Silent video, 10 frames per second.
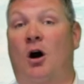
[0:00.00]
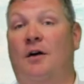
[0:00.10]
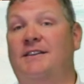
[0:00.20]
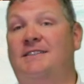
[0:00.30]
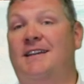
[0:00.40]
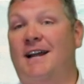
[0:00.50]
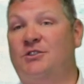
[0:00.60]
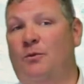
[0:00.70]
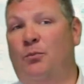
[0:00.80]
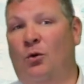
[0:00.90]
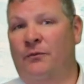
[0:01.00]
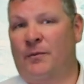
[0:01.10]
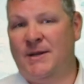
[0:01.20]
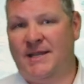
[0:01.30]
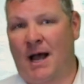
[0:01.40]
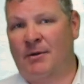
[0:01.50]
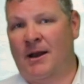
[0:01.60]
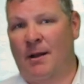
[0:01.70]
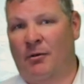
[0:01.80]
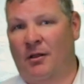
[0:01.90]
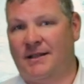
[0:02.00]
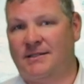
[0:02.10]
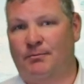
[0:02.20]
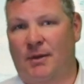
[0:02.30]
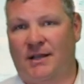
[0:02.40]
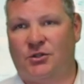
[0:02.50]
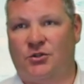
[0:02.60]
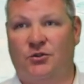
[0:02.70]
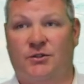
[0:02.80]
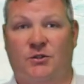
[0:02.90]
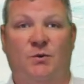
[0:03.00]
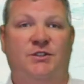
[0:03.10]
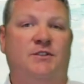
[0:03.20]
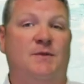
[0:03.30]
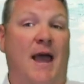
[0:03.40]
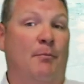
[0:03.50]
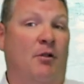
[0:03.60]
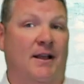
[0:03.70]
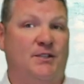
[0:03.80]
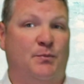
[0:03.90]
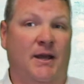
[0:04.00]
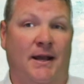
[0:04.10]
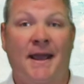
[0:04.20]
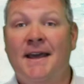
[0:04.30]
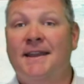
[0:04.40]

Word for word: All these stats are pulled from the dominant MLS in Massachusetts, which is MLS PIN.